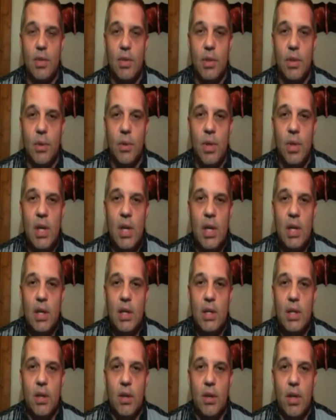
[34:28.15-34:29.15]
So,
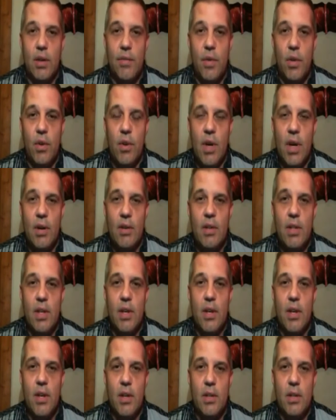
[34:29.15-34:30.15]
you know, if you're out
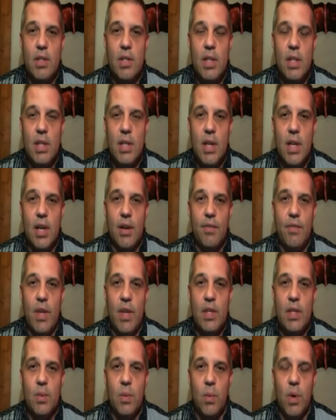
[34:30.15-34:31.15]
there sitting on a
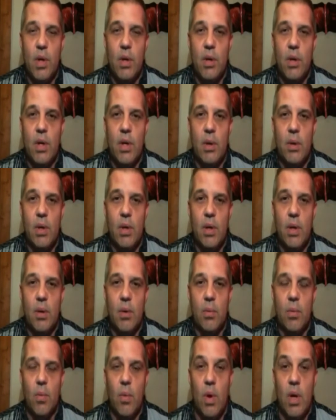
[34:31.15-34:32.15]
fence wondering, you
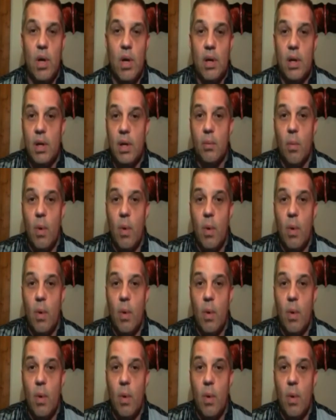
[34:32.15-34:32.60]
know, one,